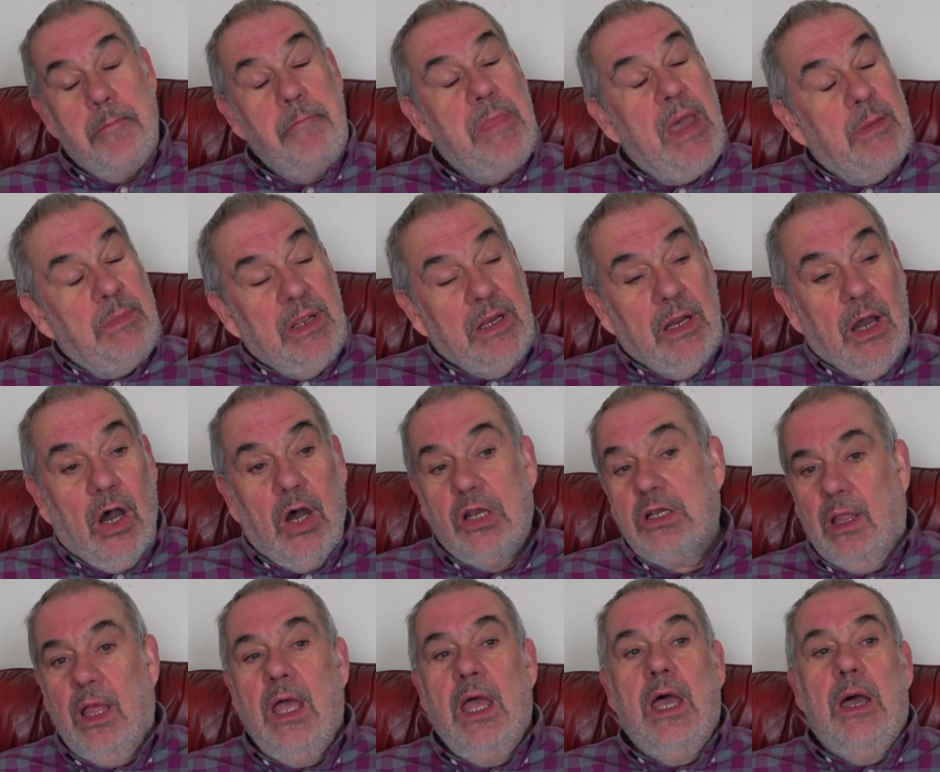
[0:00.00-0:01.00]
Maybe
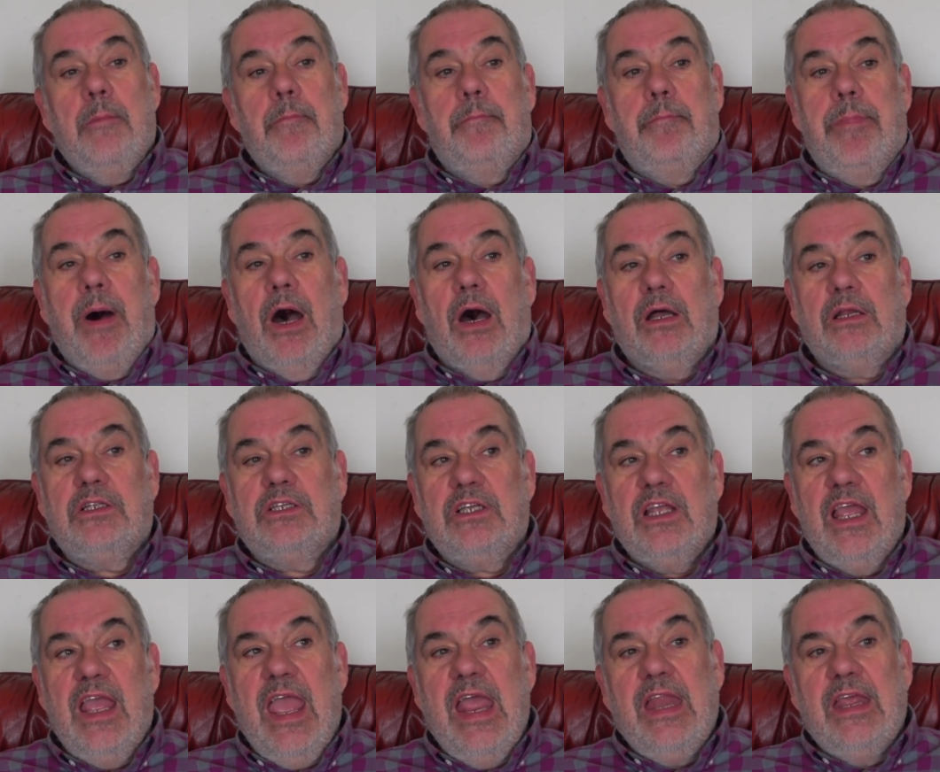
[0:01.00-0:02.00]
not, but
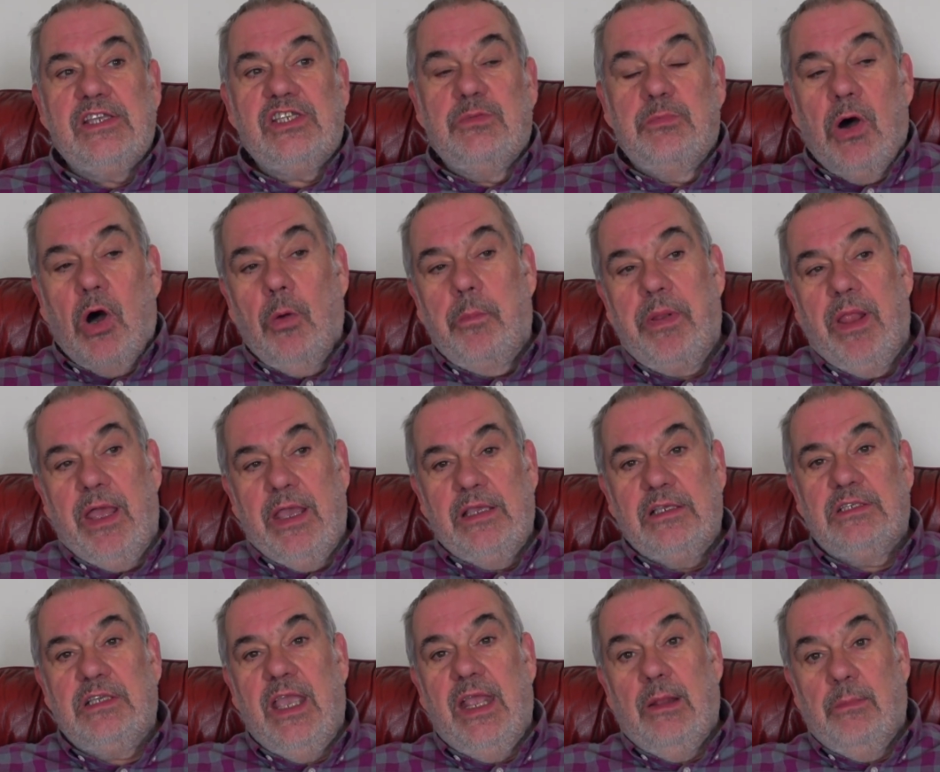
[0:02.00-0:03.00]
in a small
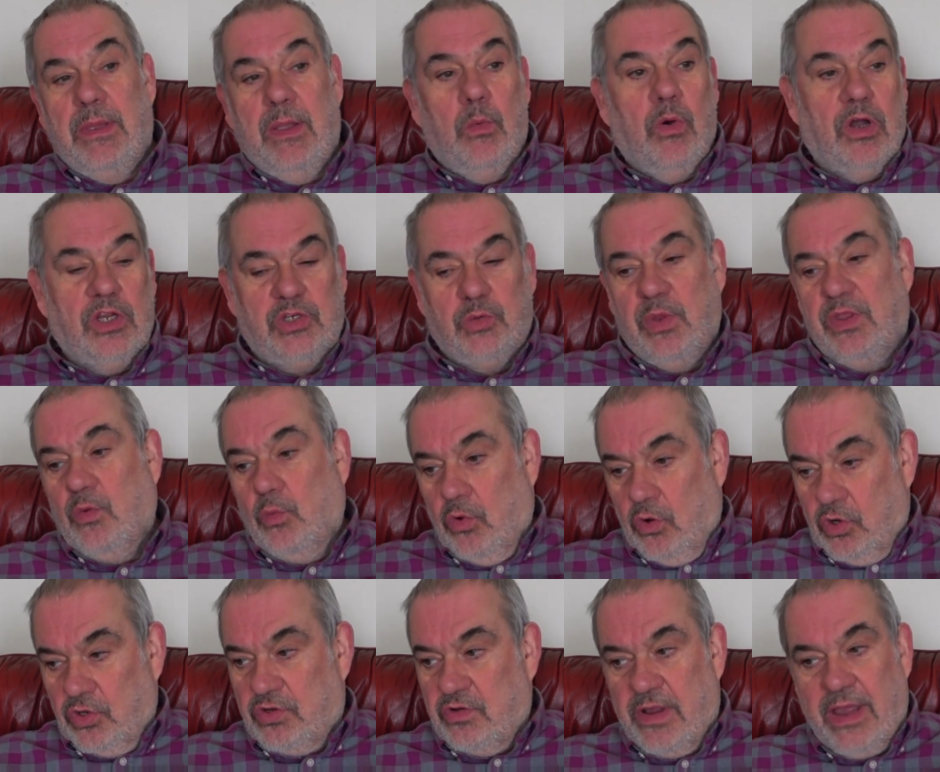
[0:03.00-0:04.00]
place, it'll be washed with the
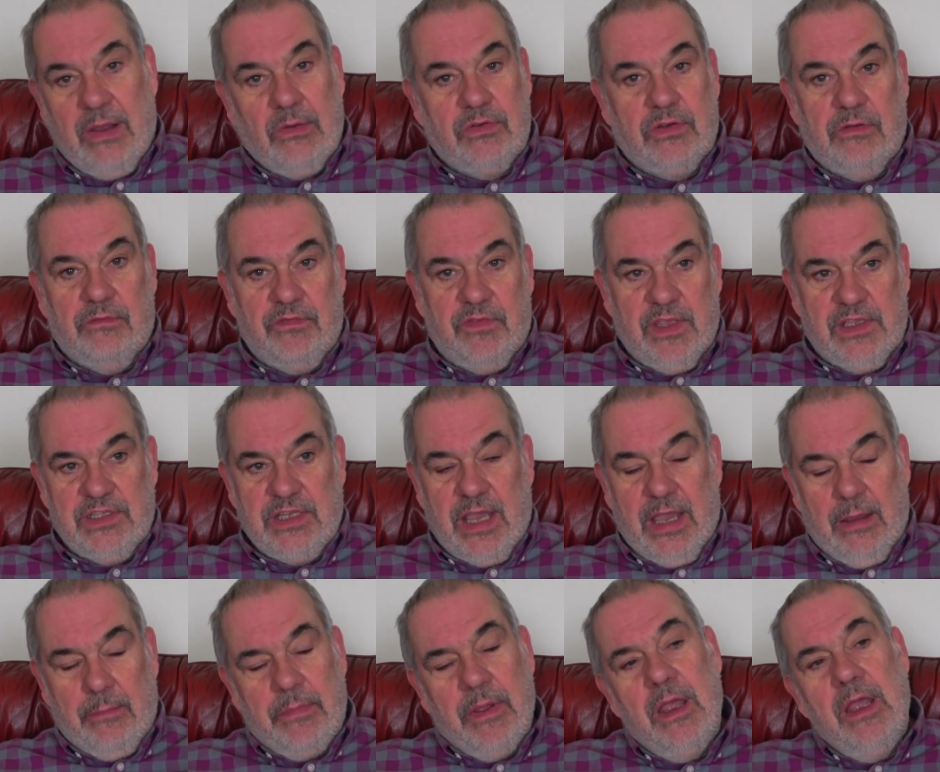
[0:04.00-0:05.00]
water out of the
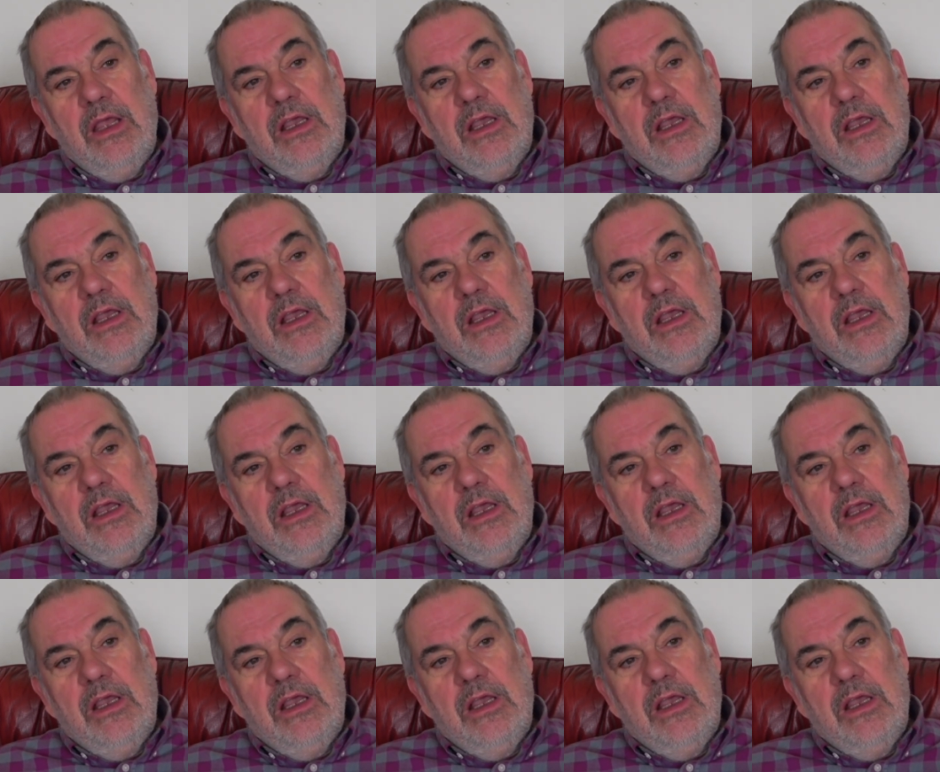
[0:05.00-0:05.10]
tap.